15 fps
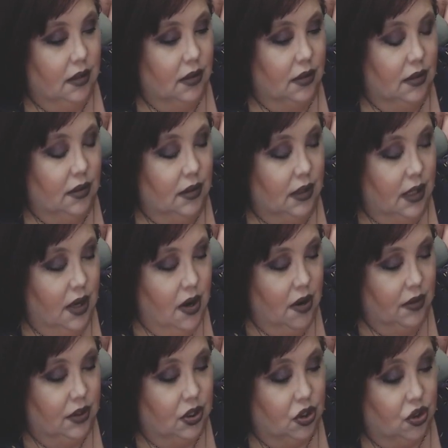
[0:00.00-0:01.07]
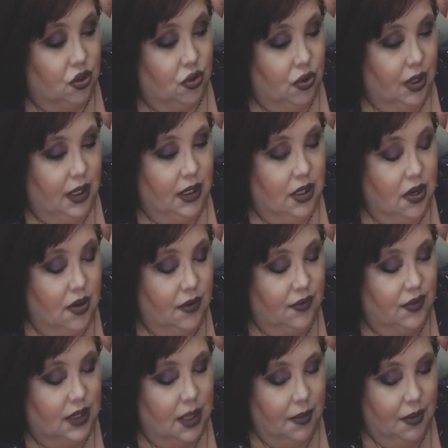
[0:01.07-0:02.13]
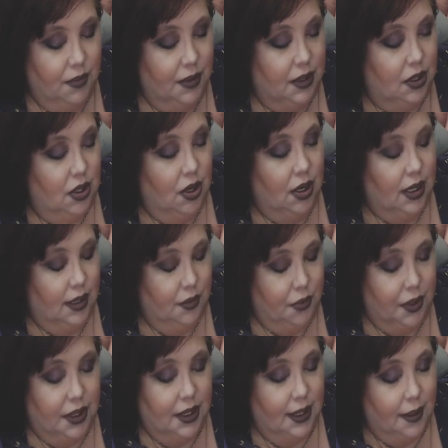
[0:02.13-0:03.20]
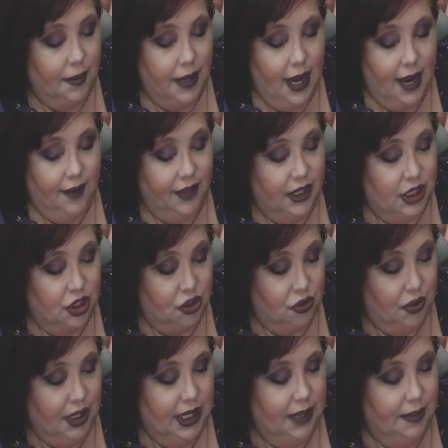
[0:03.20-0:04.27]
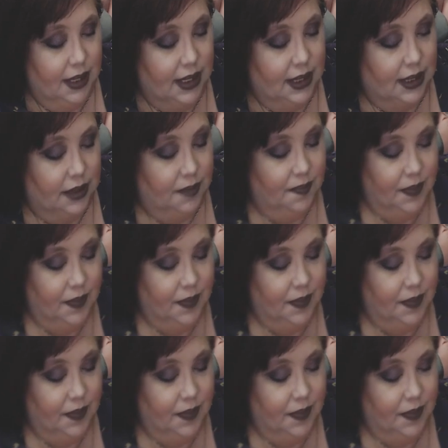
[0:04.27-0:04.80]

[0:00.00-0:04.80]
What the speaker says: you know, someone with some kind of extremism,